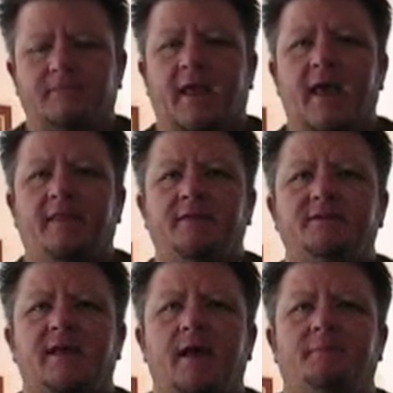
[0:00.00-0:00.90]
had
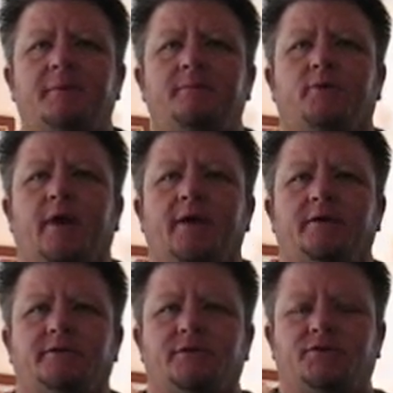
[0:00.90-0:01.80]
this happened
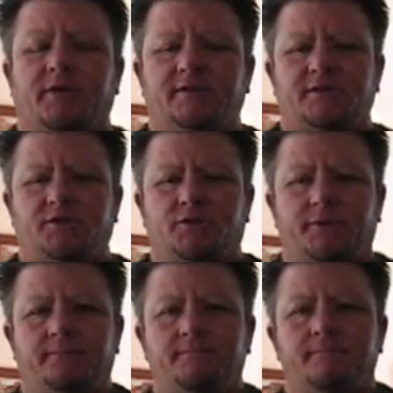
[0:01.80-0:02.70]
prior to
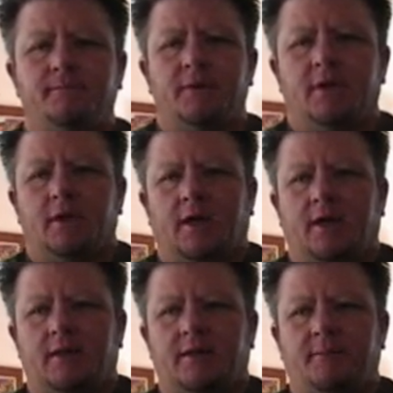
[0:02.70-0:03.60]
transition,
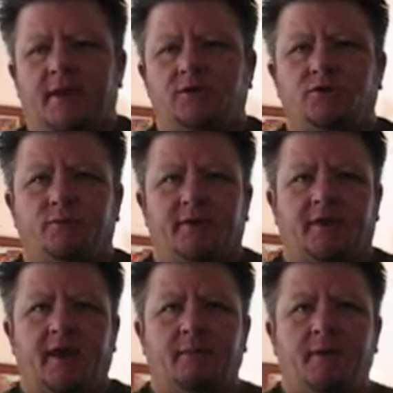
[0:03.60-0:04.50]
the manager would
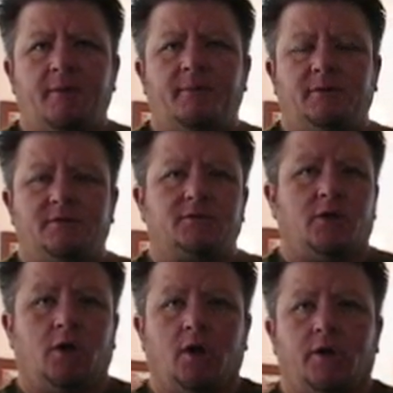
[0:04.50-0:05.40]
have came up and
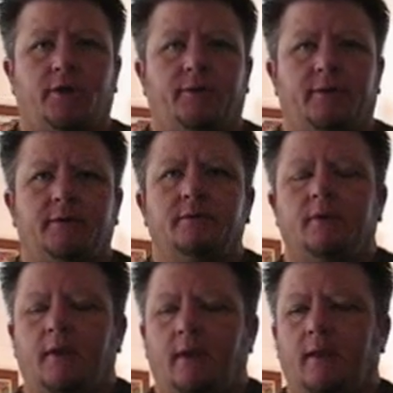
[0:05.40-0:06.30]
started arguing,
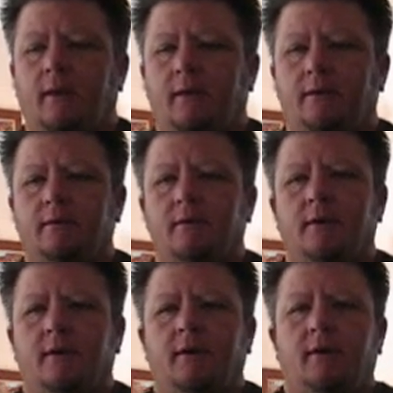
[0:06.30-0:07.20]
and
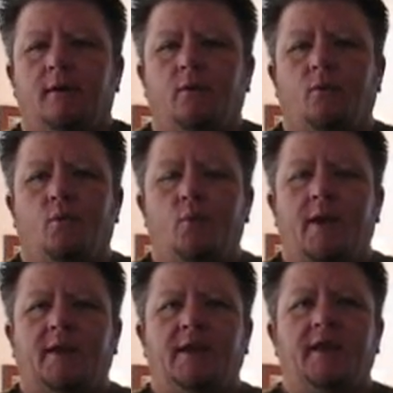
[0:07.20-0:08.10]

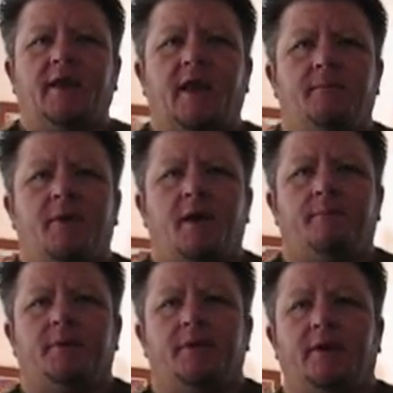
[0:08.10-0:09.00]
when he came
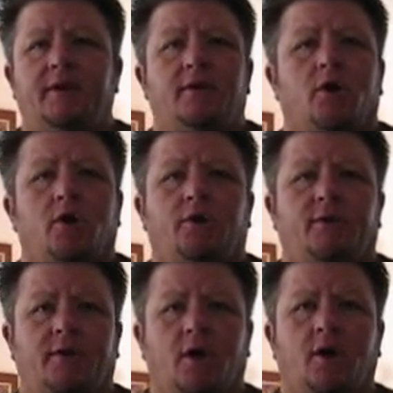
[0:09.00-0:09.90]
up, he didn't
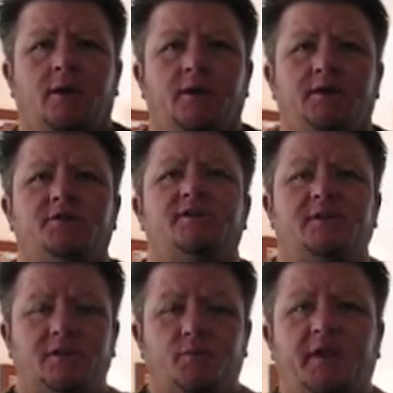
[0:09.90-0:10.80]
argue at all. He just
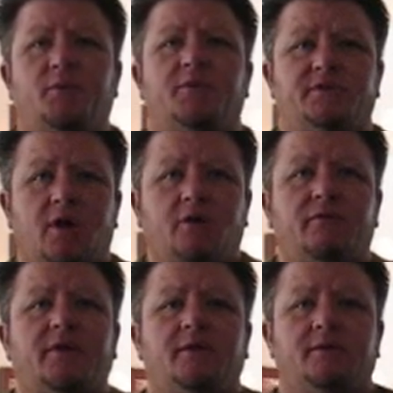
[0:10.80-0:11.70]
said, did we
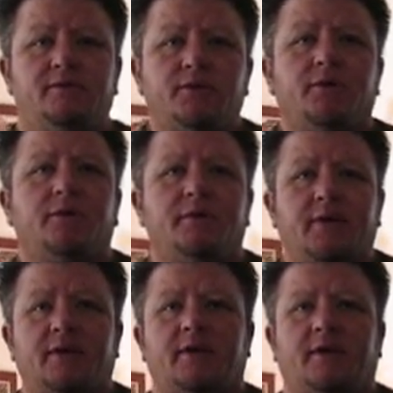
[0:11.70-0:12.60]
resolve it, sir, and
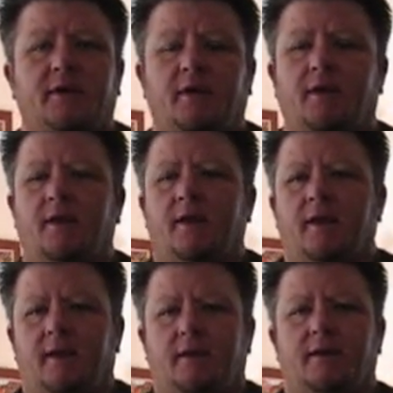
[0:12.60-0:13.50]
da-da-da-da.
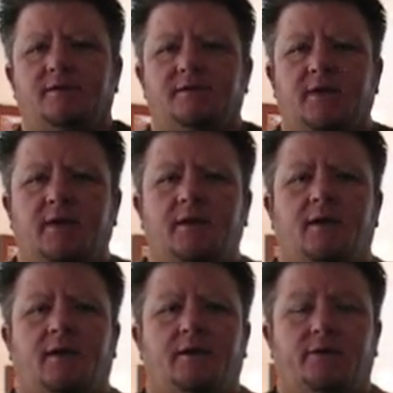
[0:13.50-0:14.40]
And I
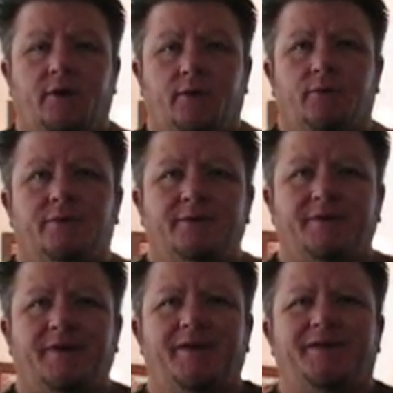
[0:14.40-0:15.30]
said, no.
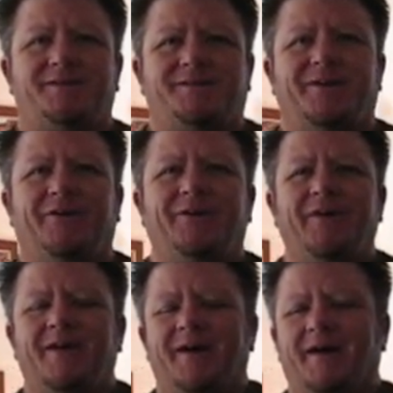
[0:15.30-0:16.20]
And
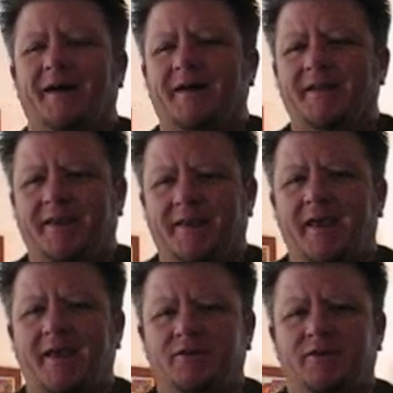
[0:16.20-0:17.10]
so he
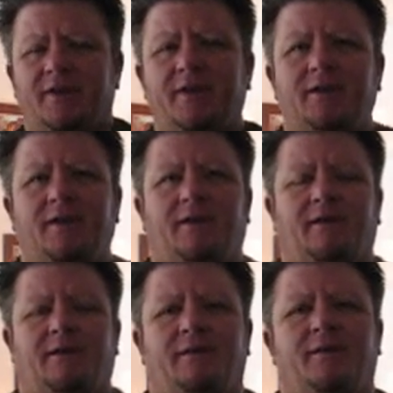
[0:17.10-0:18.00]
handled it,
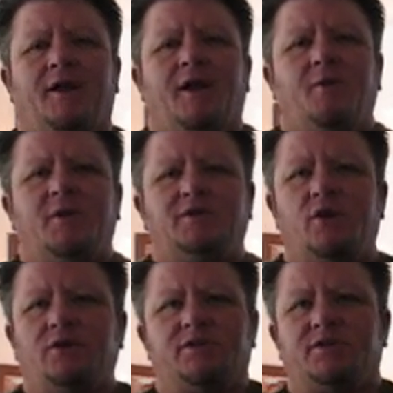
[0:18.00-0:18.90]
but
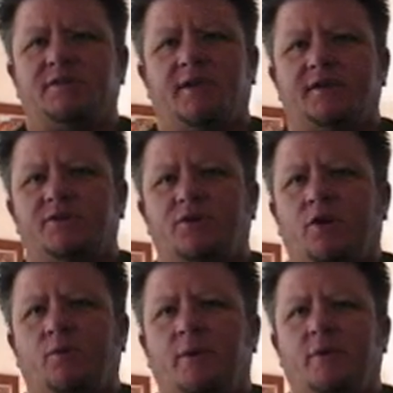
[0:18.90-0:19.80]
Tony just says,
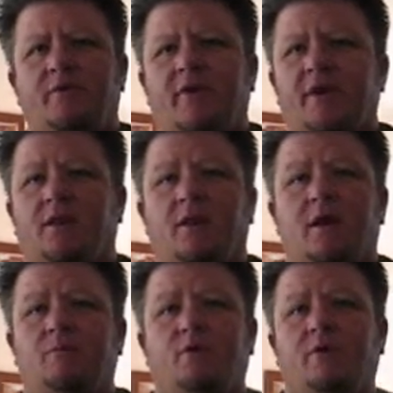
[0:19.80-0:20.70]
we would have had a
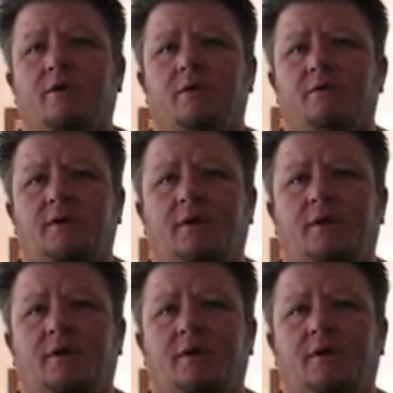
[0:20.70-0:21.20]
lot more